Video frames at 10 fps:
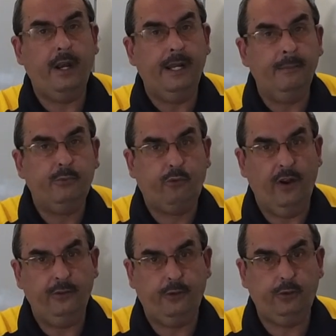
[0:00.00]
amp
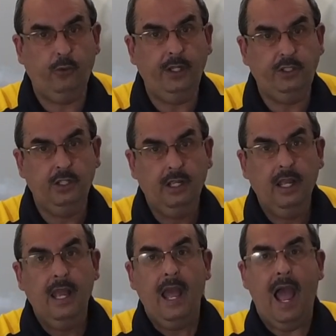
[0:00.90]
transfer switch
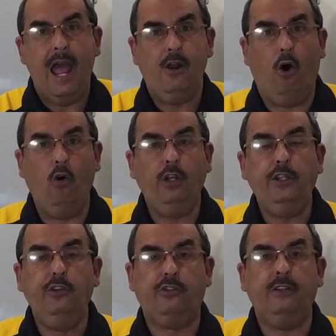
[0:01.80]
and only
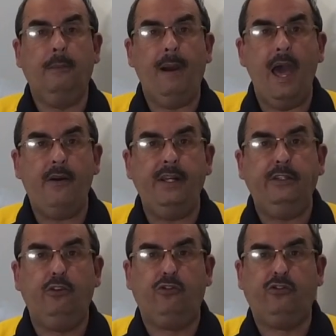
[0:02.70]
using the battery to